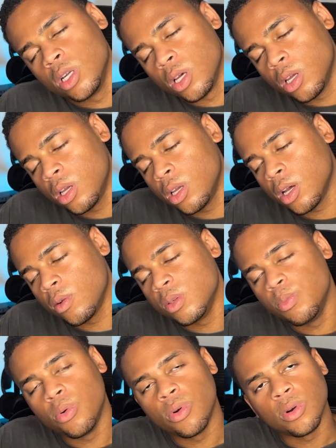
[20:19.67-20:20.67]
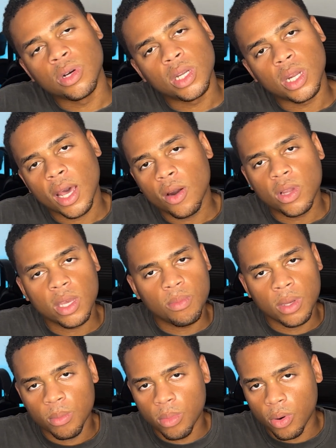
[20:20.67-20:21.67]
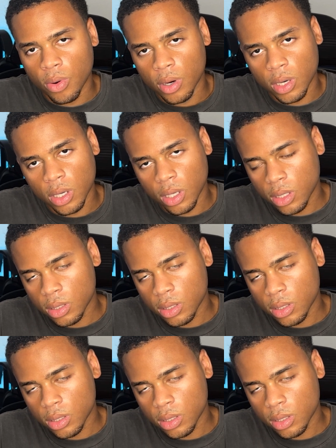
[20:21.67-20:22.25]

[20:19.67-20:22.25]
And I don't like being bored.